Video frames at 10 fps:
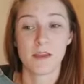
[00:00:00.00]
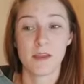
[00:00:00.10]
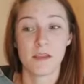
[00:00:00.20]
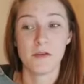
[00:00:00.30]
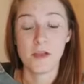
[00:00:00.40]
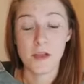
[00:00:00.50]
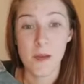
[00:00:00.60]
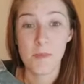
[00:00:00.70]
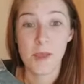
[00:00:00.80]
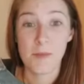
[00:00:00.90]
you can
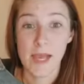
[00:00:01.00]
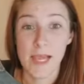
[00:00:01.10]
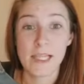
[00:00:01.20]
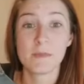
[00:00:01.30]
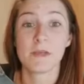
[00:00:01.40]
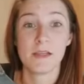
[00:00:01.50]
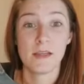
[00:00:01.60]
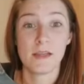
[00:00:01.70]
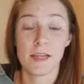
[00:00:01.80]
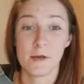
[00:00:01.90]
copy and paste, but you
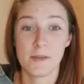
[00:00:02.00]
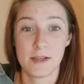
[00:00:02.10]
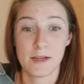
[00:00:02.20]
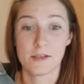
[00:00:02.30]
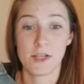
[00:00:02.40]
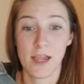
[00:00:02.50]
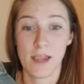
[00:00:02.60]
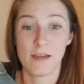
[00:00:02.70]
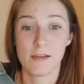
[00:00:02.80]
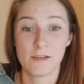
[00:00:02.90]
need to go in there and
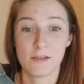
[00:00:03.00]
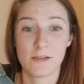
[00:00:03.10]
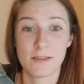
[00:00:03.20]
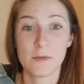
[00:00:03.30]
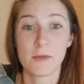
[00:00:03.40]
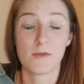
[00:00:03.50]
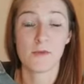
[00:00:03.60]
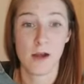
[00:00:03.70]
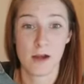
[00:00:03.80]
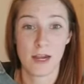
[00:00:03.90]
change some of the
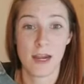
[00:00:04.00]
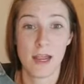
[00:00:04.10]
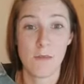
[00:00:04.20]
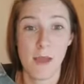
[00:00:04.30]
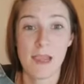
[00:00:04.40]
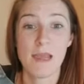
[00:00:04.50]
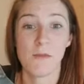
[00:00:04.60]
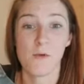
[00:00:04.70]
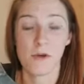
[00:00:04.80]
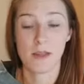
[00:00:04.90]
wording and make it
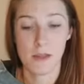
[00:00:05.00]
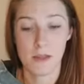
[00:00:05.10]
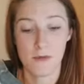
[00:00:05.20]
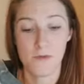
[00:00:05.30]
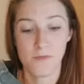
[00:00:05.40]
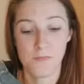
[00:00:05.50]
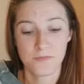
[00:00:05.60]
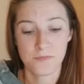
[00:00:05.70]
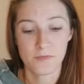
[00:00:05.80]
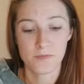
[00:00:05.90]
more you.
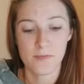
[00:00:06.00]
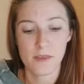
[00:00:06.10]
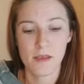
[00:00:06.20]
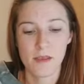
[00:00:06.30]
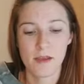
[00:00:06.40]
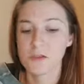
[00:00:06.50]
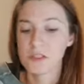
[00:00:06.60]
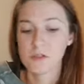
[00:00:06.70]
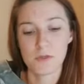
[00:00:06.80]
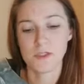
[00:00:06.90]

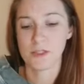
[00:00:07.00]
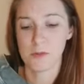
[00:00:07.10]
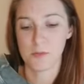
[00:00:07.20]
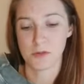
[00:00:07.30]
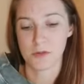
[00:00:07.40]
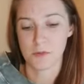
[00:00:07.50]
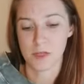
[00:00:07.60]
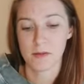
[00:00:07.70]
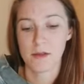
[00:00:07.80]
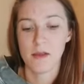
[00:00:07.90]
Just switch it up a little bit.
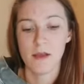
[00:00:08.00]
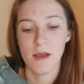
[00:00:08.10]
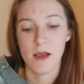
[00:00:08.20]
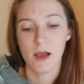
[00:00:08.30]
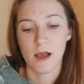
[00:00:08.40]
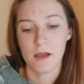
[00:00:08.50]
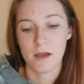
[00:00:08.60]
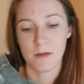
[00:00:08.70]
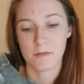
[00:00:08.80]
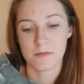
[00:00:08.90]

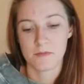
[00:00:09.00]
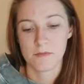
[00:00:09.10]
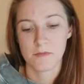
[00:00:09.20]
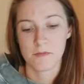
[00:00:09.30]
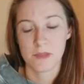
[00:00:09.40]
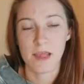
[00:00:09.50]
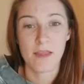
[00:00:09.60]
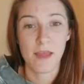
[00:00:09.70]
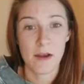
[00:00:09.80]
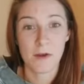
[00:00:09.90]
Um, and
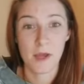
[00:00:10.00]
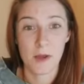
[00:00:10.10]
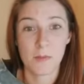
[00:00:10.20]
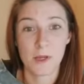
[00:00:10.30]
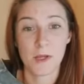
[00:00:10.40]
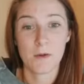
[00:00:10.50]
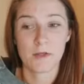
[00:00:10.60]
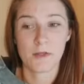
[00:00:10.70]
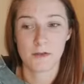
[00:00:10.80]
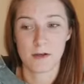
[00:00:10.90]
that'll help you
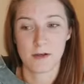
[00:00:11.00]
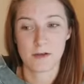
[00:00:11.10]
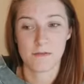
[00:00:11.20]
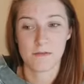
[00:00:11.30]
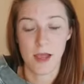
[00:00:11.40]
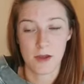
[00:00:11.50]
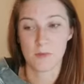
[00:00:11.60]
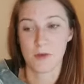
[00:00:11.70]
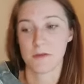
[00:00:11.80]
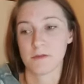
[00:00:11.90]
to learn how to
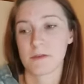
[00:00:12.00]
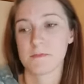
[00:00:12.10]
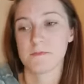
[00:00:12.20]
post.